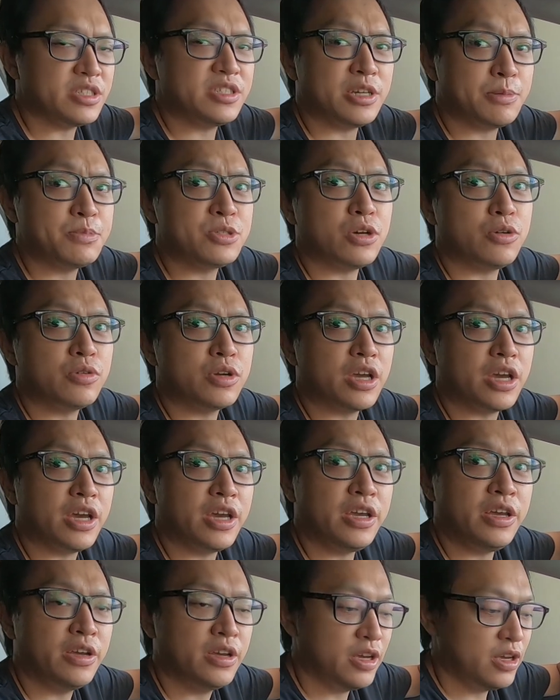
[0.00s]
It seems
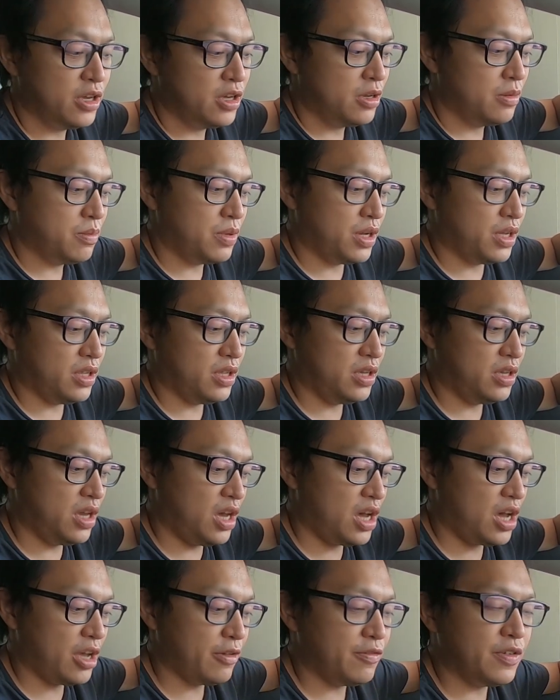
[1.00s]
okay, but
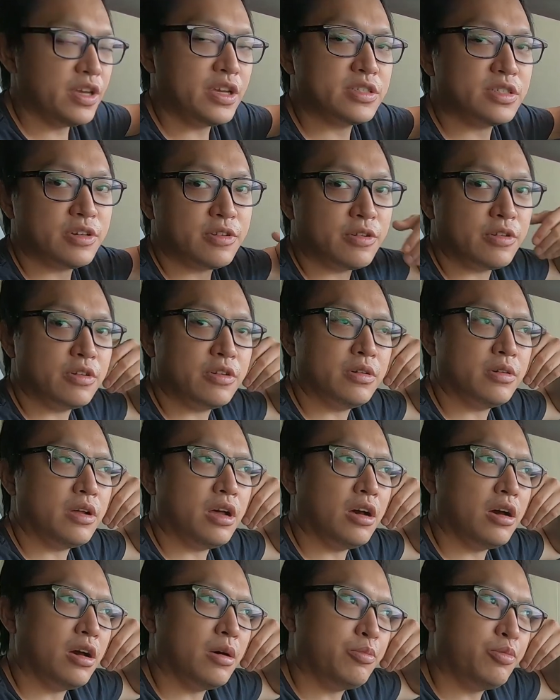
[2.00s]
yeah, I think it's
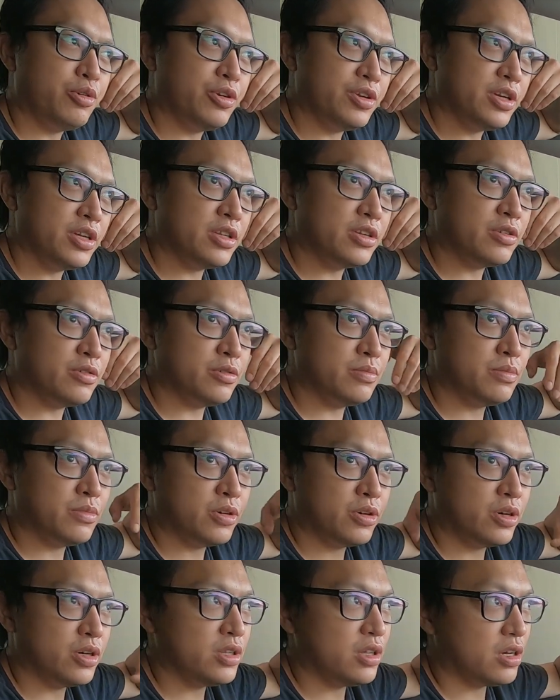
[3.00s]
a pretty good
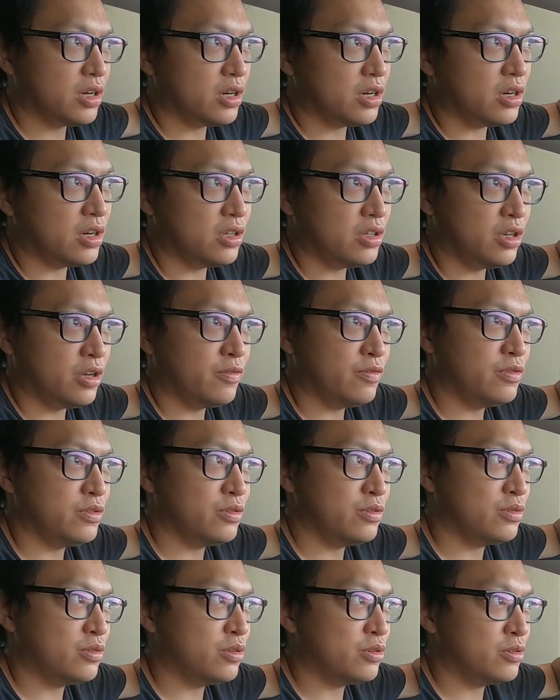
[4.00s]
mod if
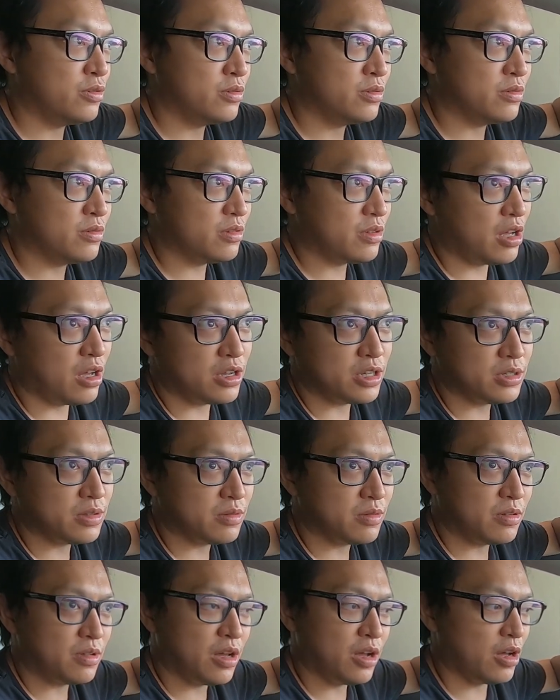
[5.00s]
you don't
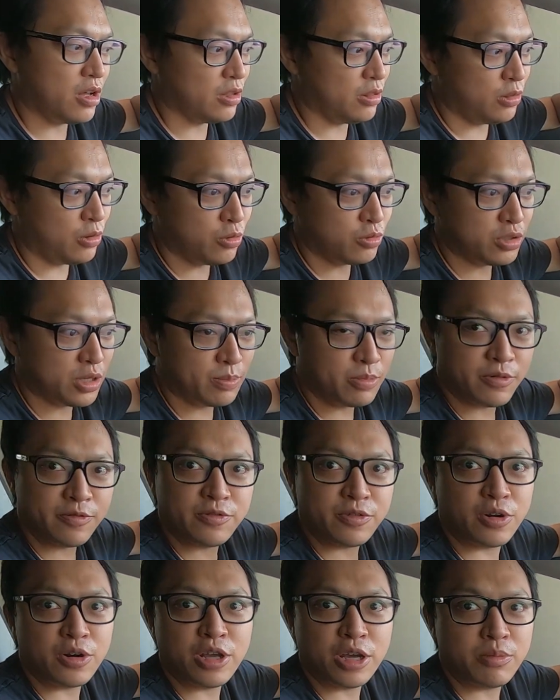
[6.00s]
load up the
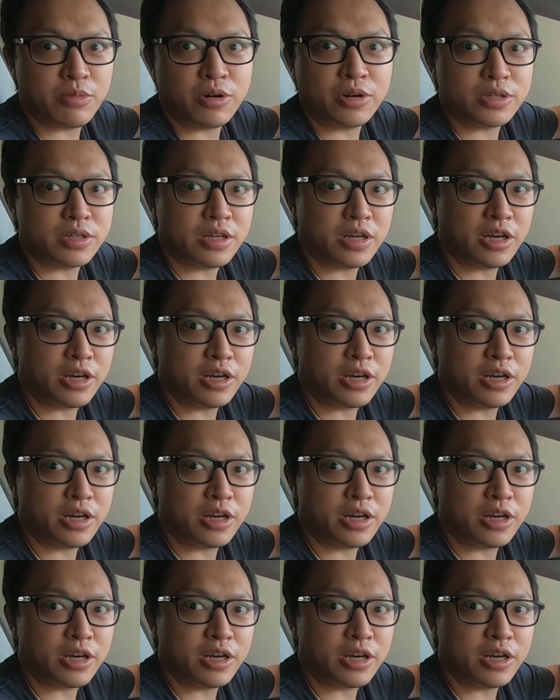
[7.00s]
volume all the